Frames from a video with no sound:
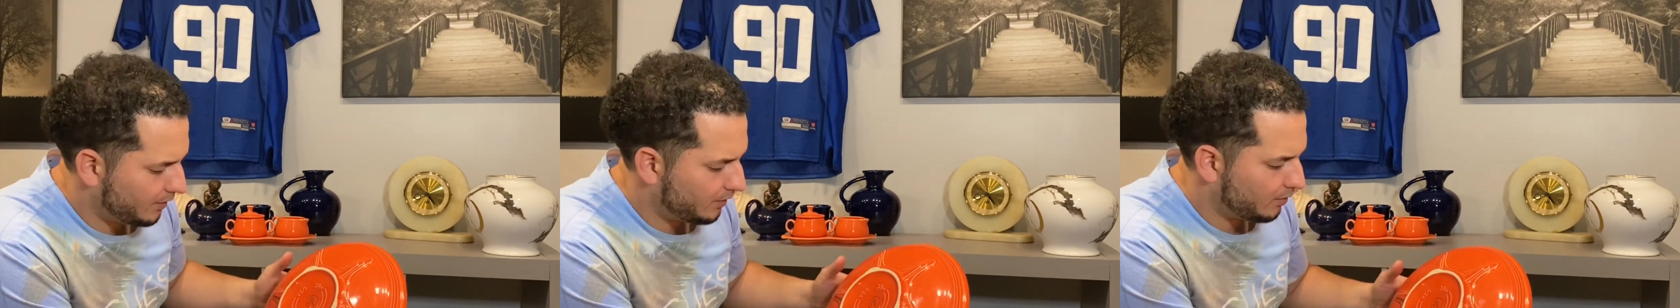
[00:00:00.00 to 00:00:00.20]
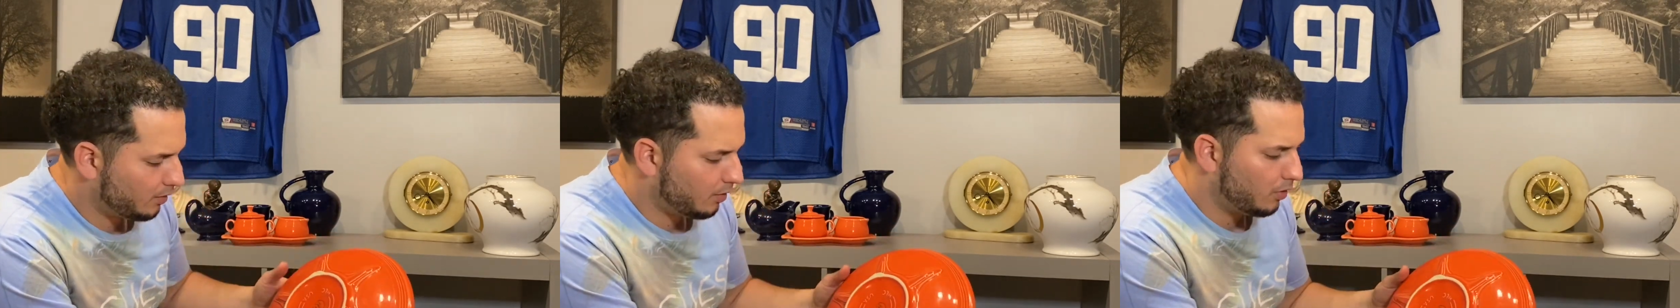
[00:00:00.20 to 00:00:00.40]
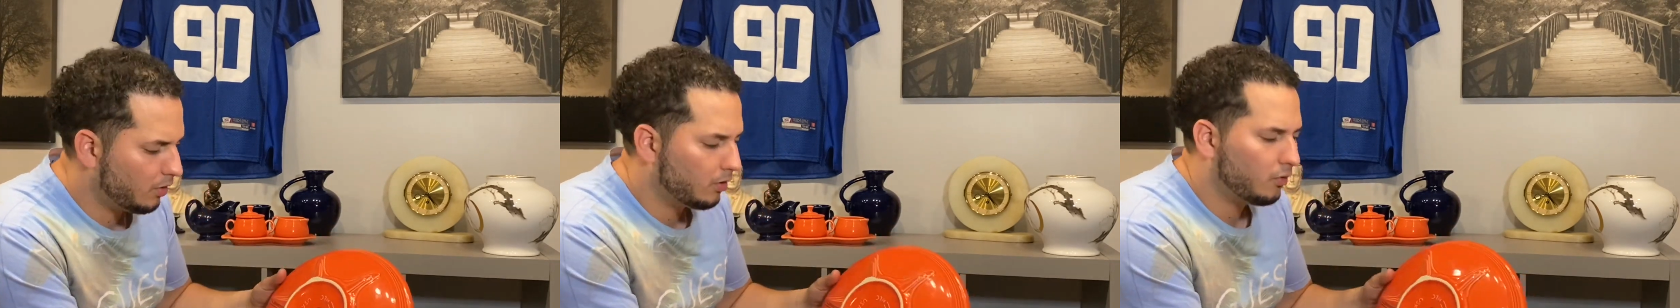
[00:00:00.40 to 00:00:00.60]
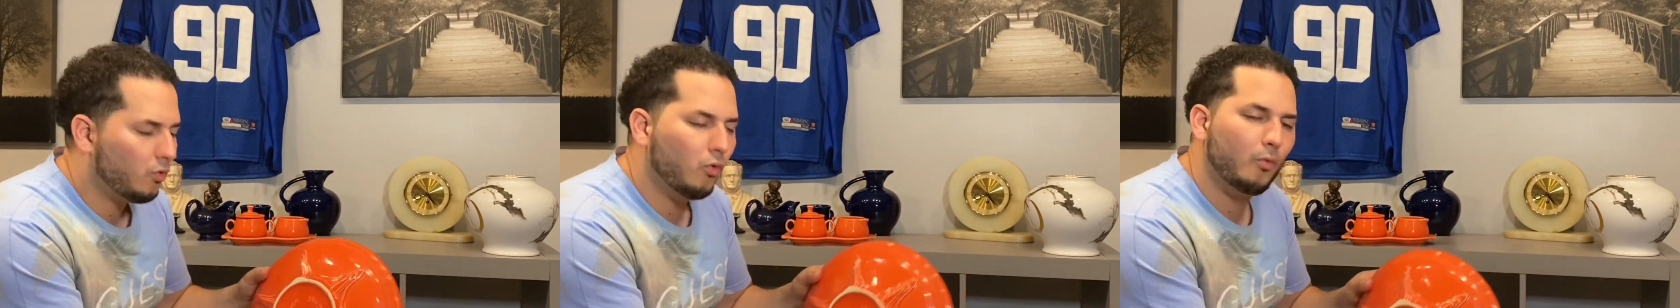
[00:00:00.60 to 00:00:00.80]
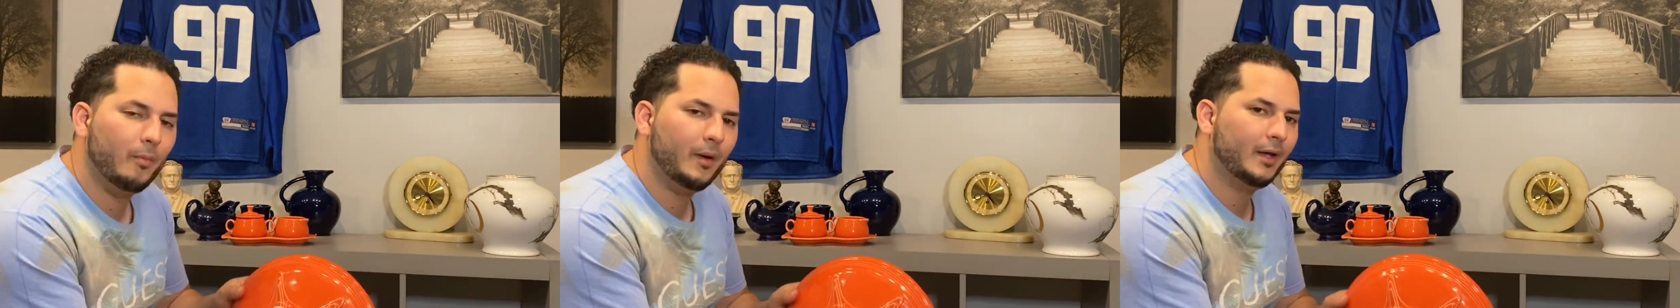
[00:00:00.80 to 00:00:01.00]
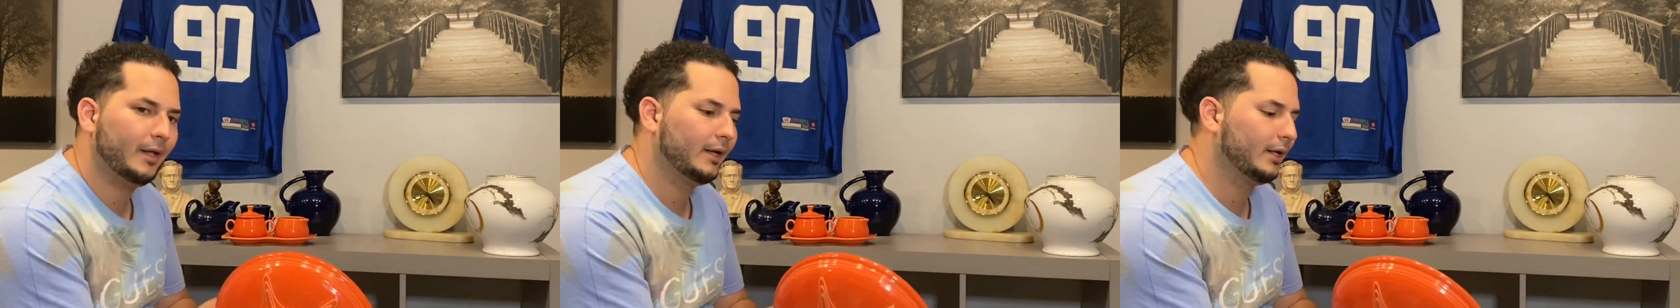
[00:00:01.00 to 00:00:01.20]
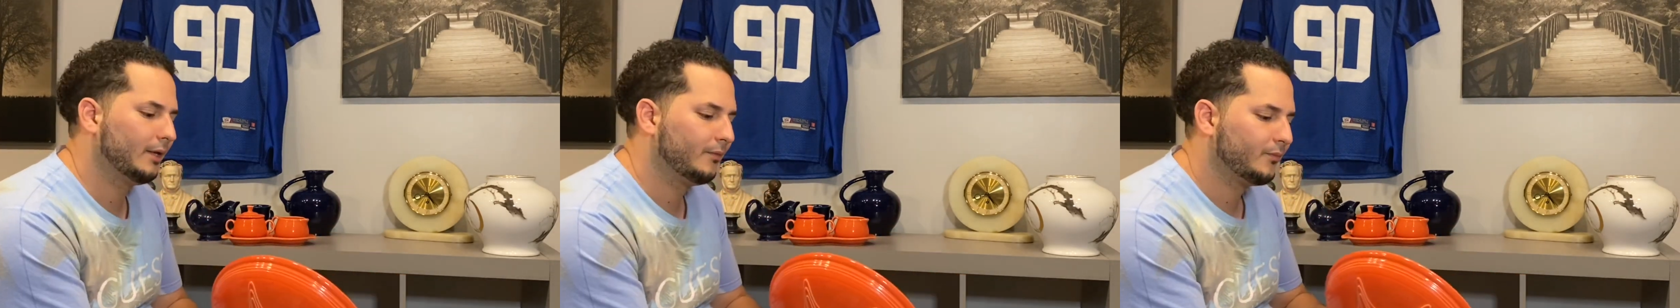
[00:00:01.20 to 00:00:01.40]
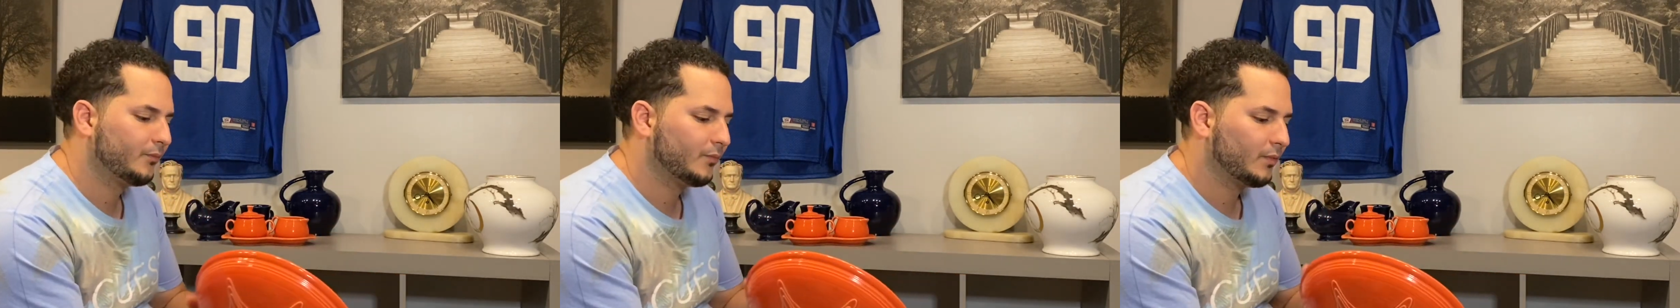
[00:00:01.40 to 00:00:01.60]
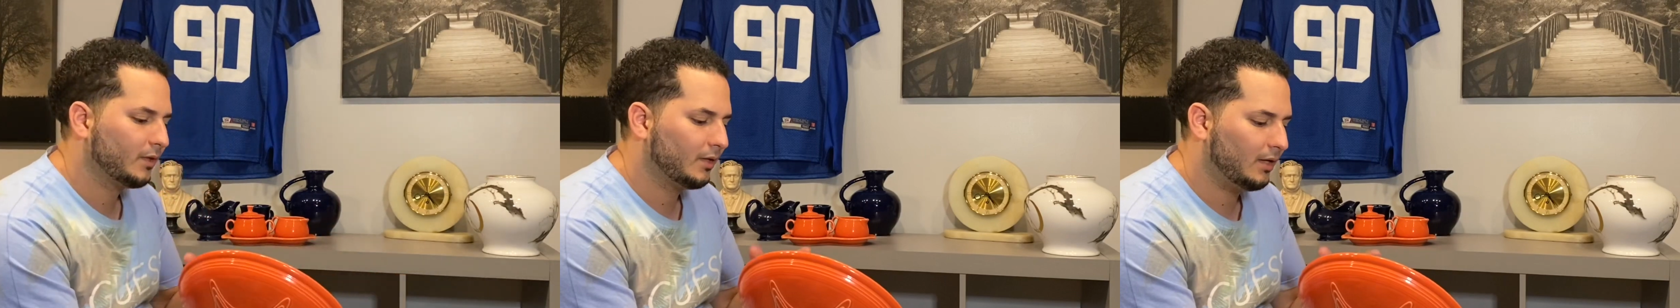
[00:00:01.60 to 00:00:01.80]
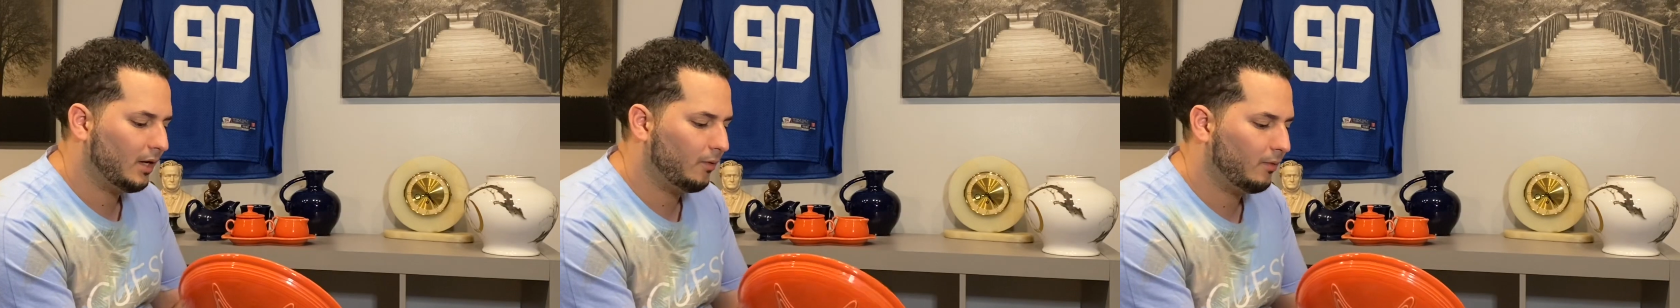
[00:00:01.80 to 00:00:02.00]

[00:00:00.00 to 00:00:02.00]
You know, look who made it. Now,